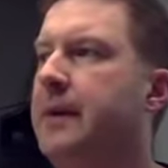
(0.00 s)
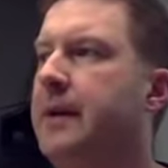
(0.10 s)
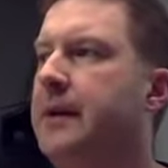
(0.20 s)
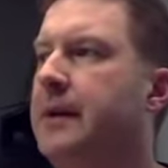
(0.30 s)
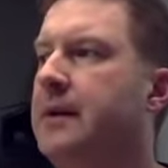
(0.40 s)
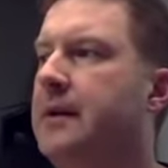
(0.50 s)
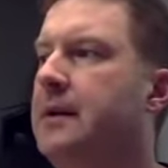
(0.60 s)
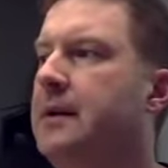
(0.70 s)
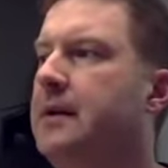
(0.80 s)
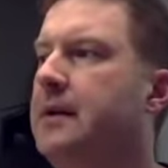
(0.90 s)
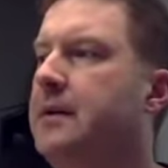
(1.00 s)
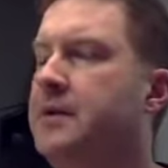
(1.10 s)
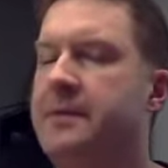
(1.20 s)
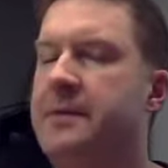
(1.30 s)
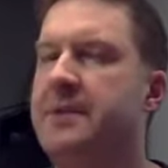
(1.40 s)
But
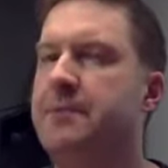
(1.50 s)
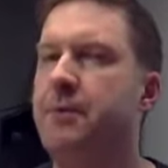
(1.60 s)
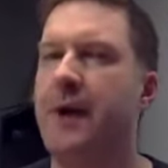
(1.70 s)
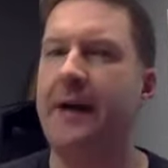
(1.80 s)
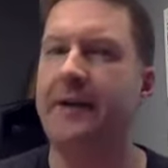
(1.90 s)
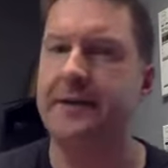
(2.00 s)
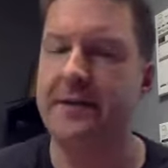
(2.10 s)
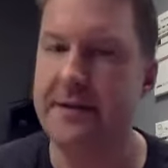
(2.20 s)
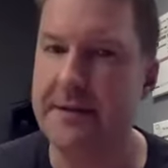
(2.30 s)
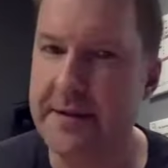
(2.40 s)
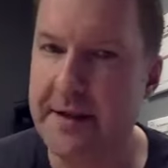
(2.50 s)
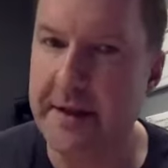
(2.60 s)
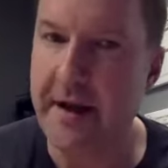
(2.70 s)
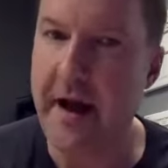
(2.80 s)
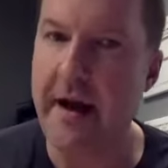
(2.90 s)
some of these practices
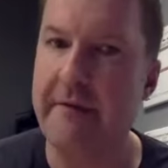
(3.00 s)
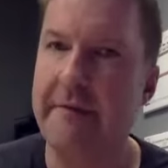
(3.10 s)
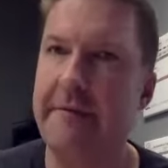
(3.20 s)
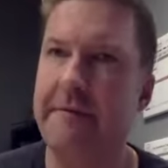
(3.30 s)
can have